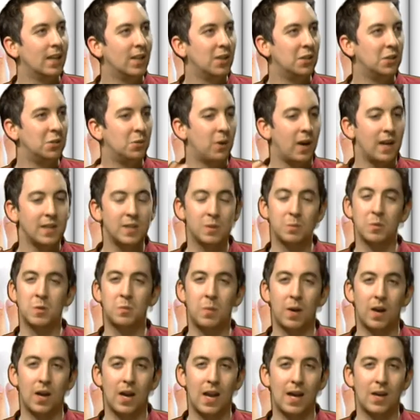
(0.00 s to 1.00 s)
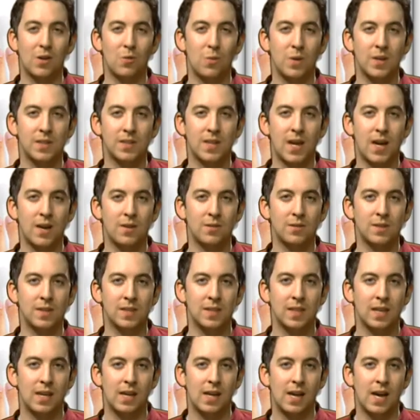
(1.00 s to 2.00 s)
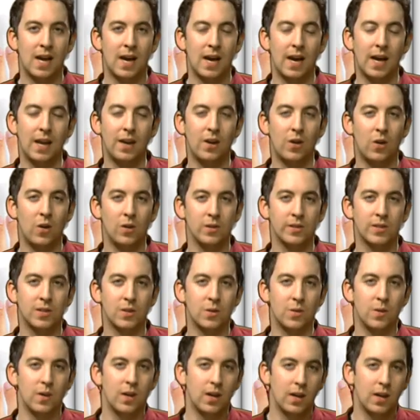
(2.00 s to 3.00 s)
who had some spare Lego in his house and also a